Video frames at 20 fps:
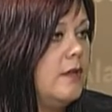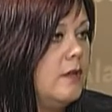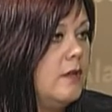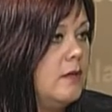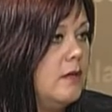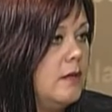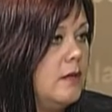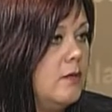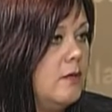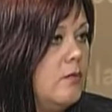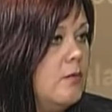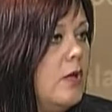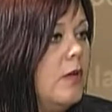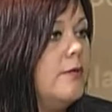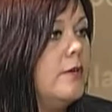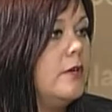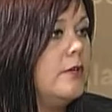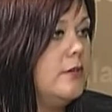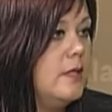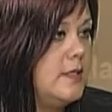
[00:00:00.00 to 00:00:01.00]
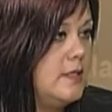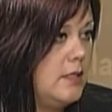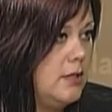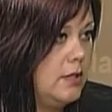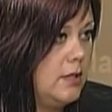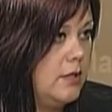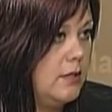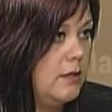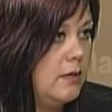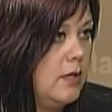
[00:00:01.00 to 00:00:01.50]
and welfare
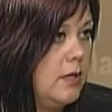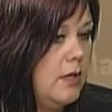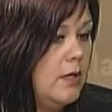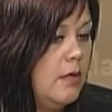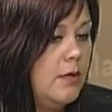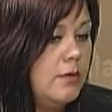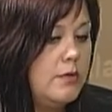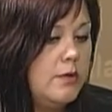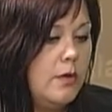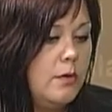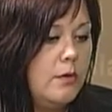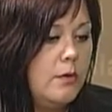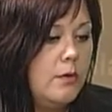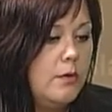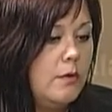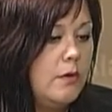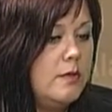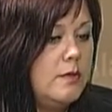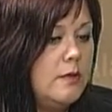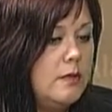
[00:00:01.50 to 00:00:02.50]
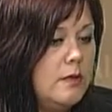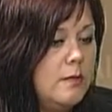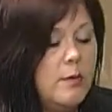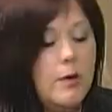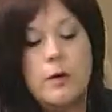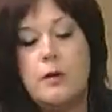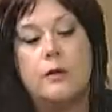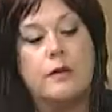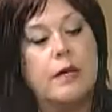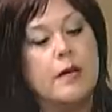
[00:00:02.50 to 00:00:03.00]
transition. So those are the
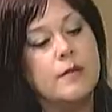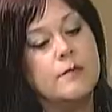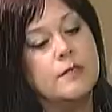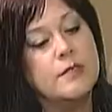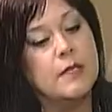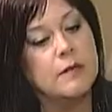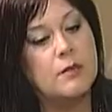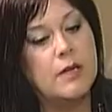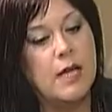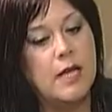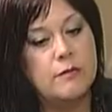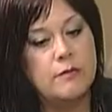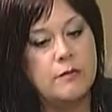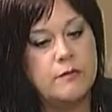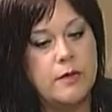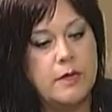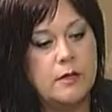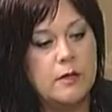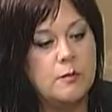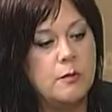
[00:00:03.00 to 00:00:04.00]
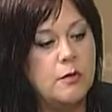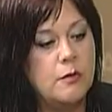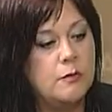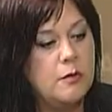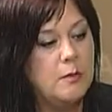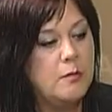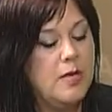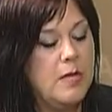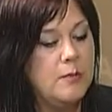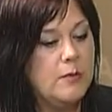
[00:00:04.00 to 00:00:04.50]
programs that we have available
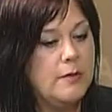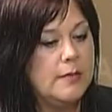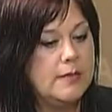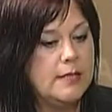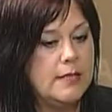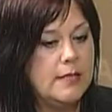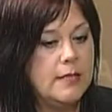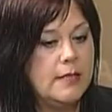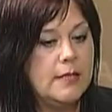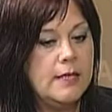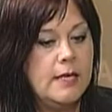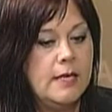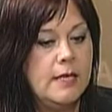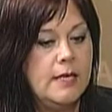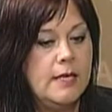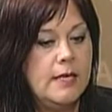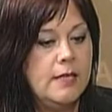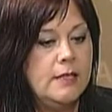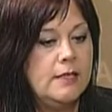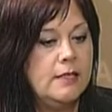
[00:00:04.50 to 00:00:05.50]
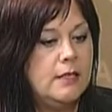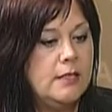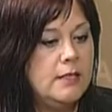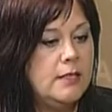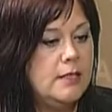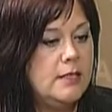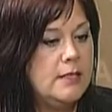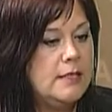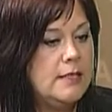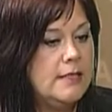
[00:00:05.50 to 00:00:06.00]
for people to
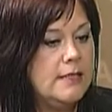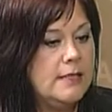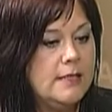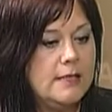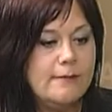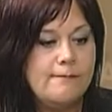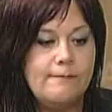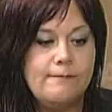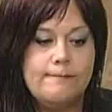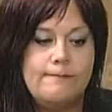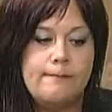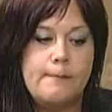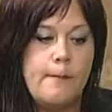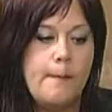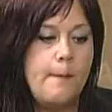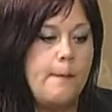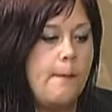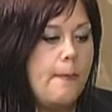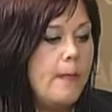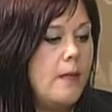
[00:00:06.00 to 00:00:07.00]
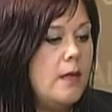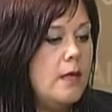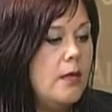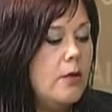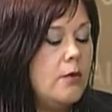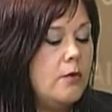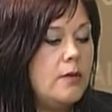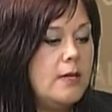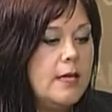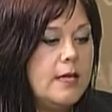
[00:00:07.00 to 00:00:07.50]
just
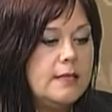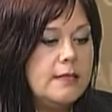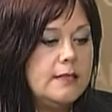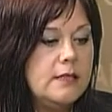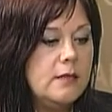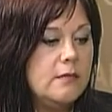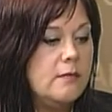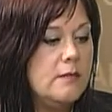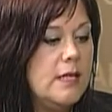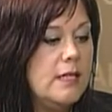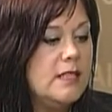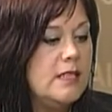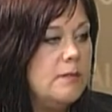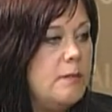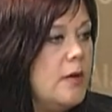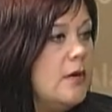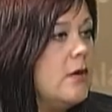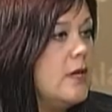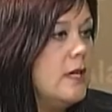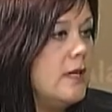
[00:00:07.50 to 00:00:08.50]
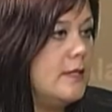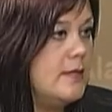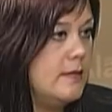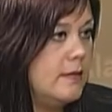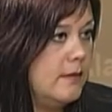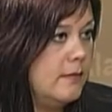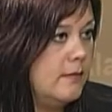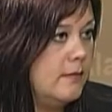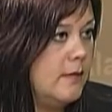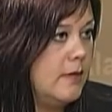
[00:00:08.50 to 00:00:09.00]
get some experience.
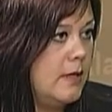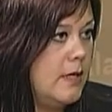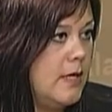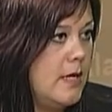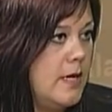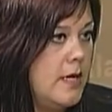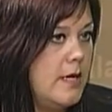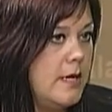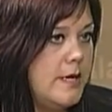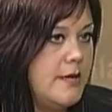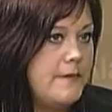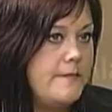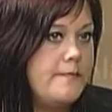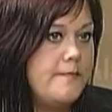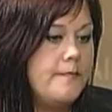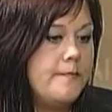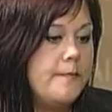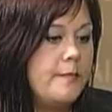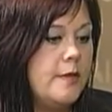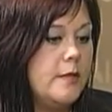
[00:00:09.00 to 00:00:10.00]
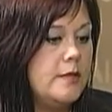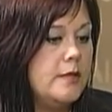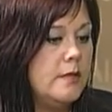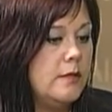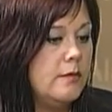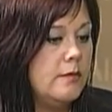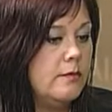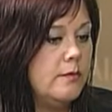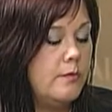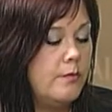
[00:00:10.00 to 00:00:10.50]
And there's
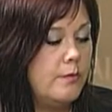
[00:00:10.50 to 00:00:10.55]
a